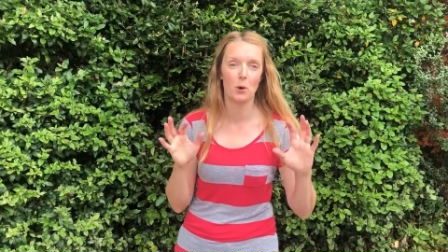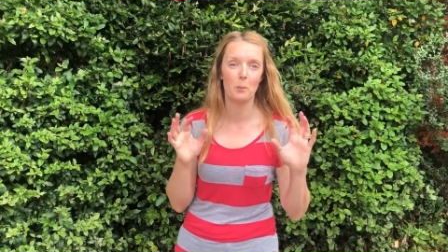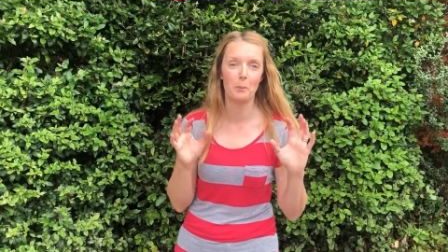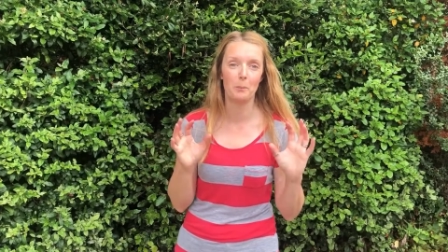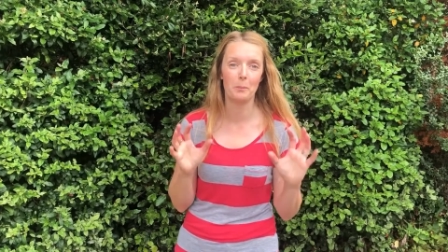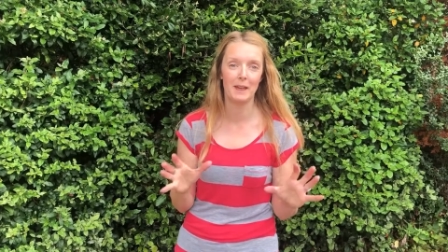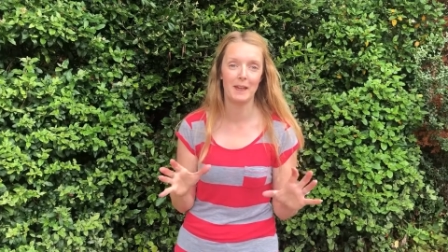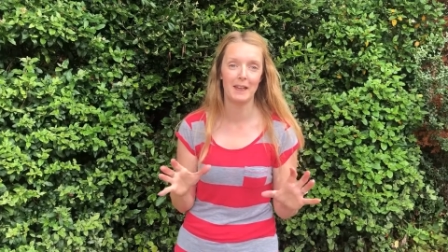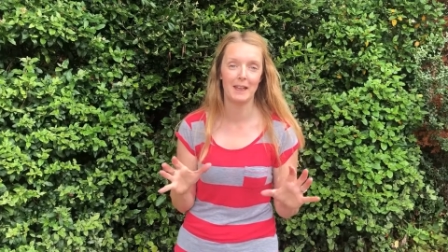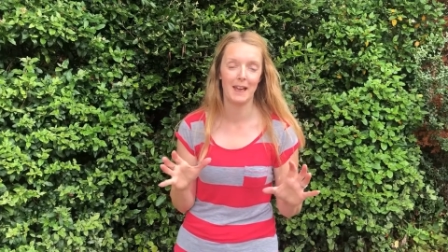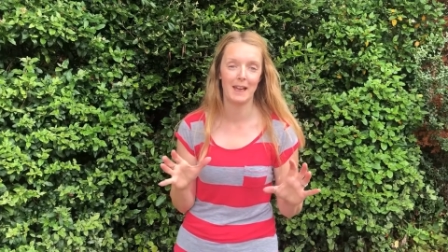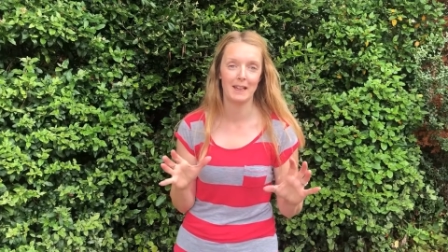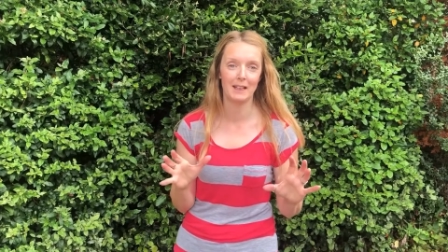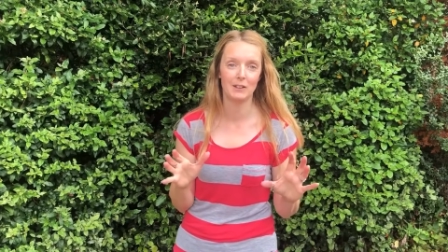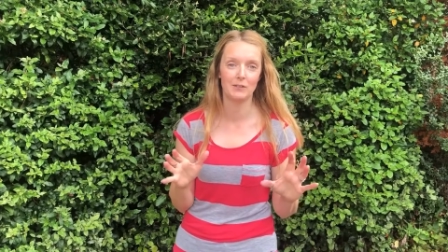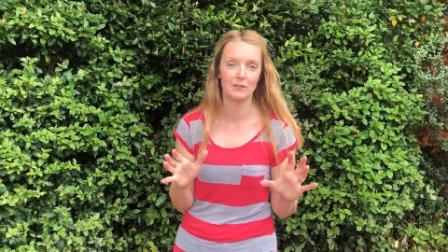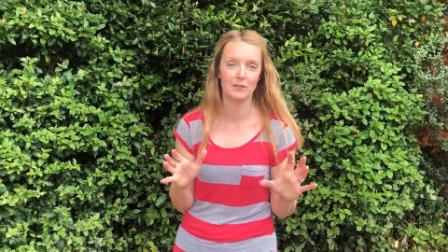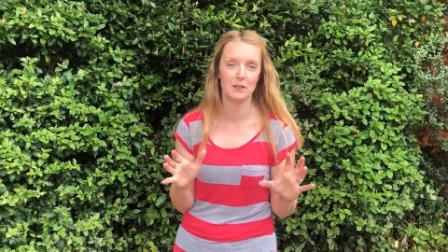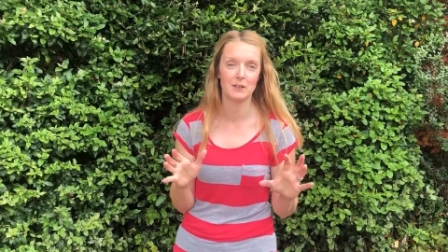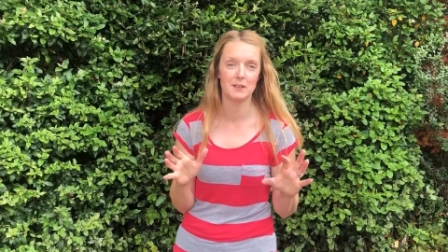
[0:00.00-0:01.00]
or being
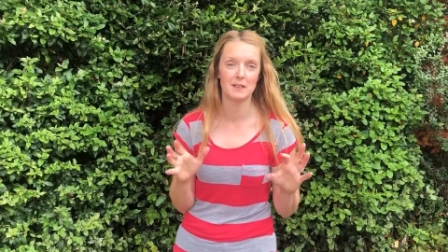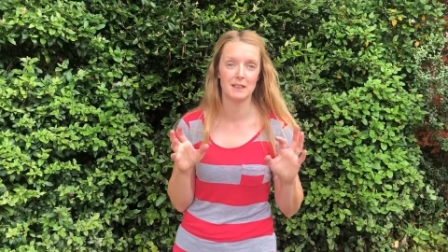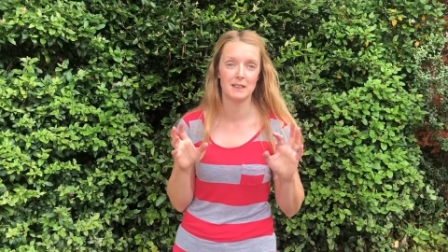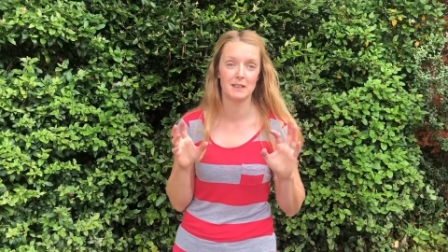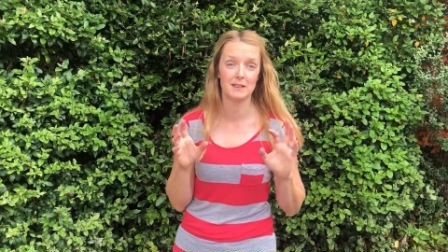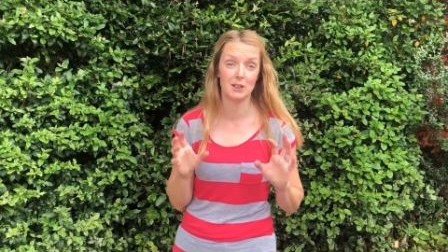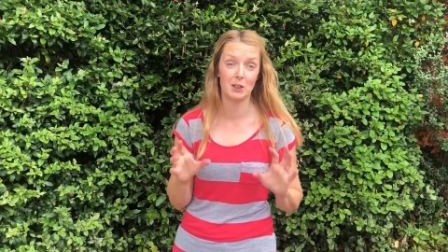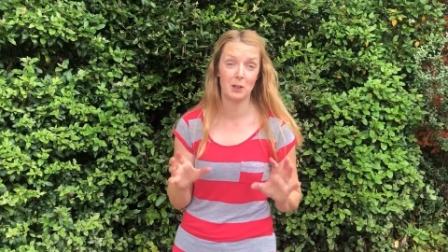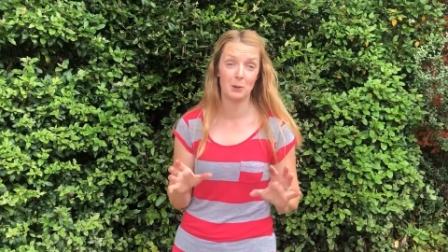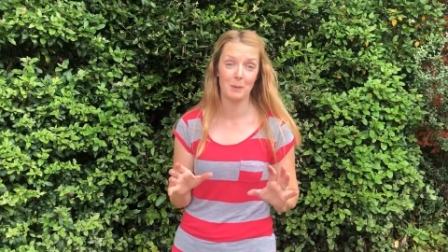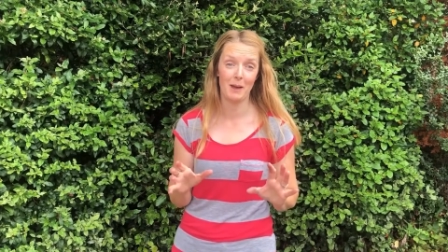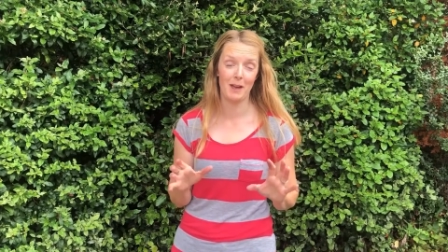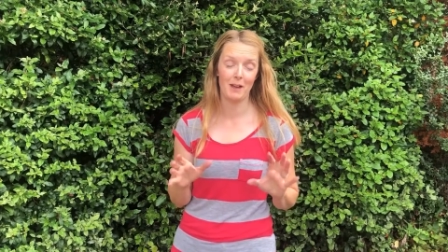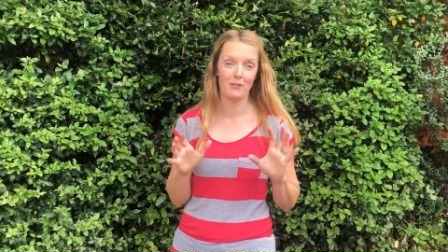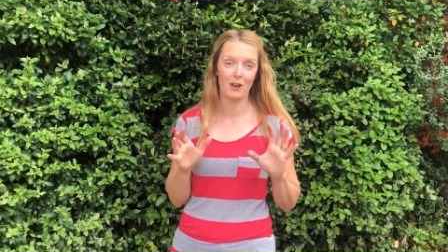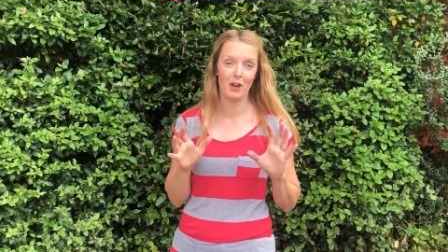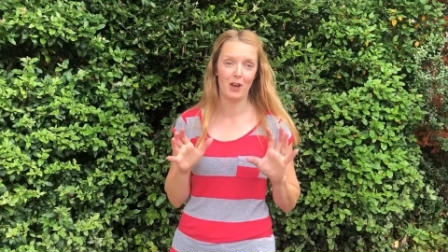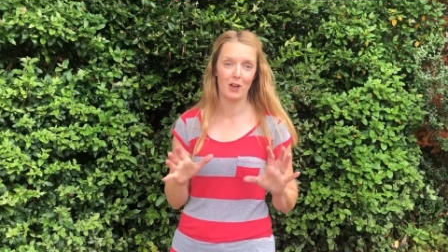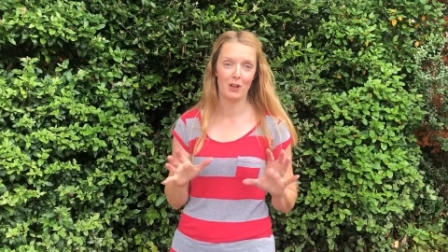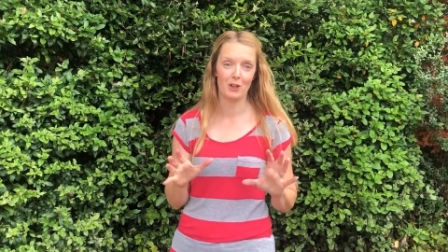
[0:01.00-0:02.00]
any of those things that you may
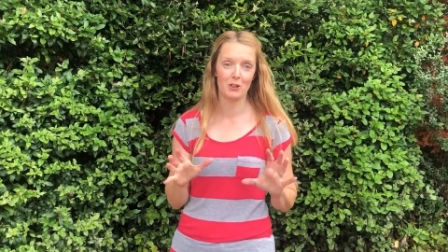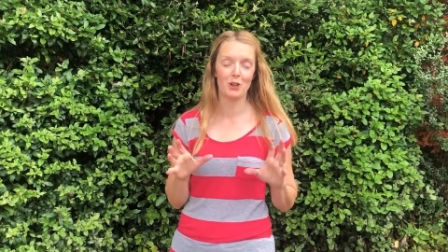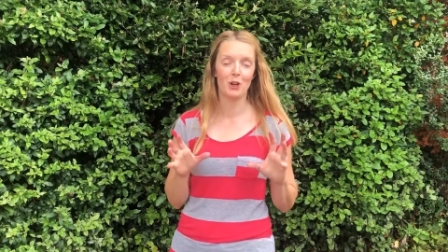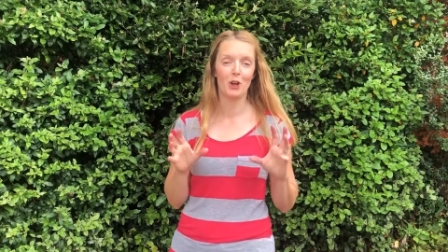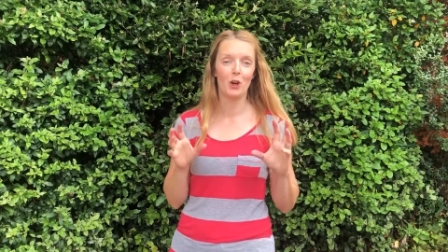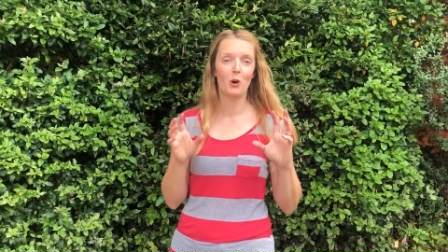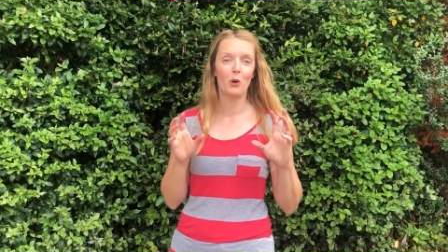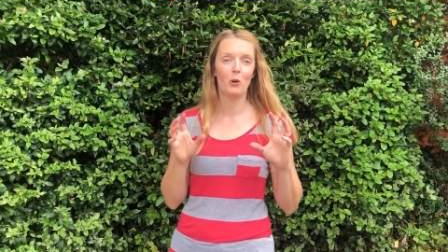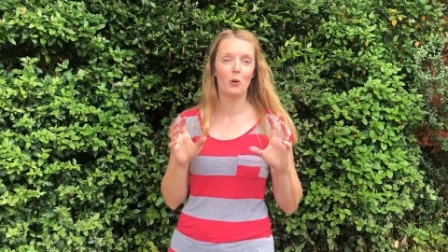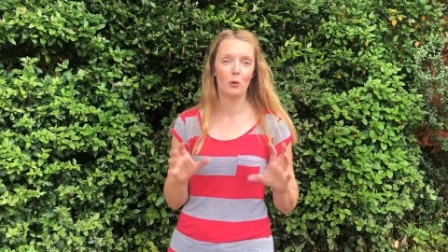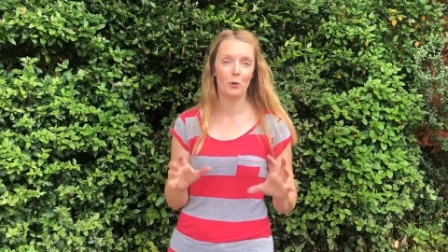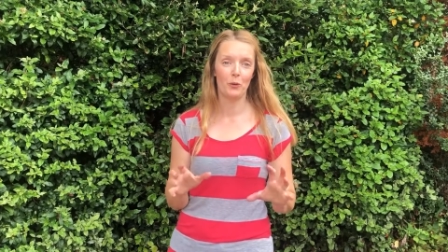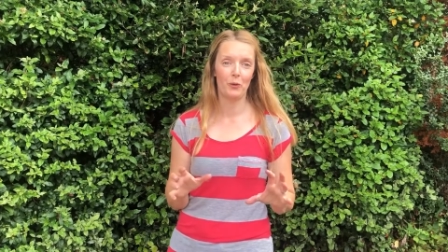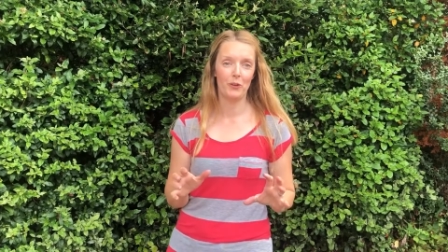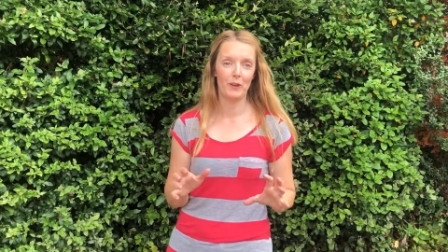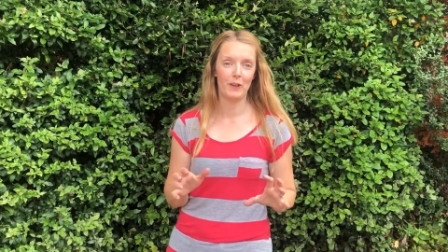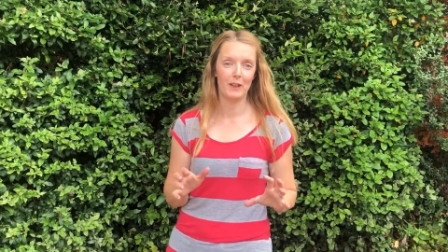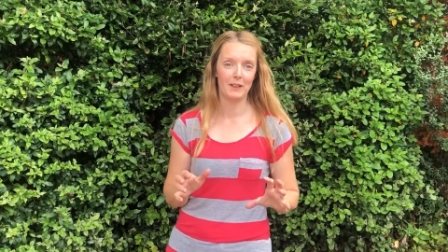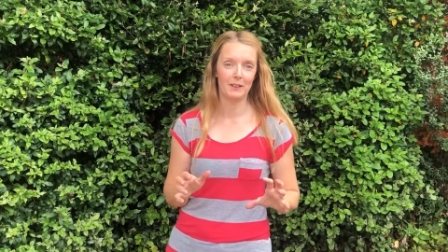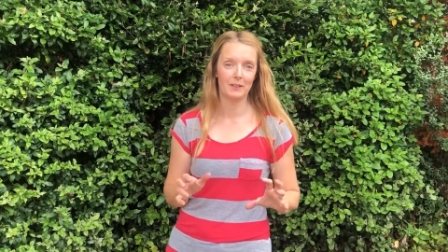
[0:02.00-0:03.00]
have heard or
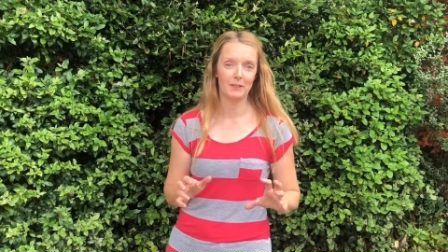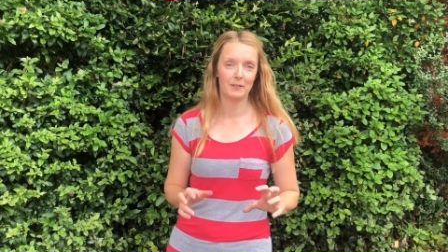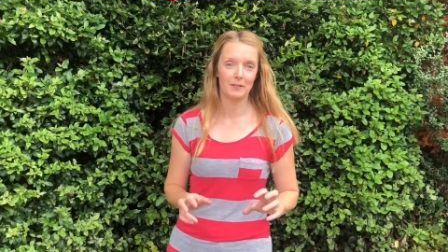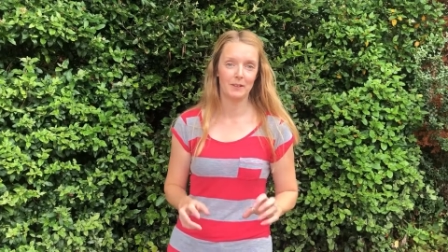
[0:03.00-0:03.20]
seen.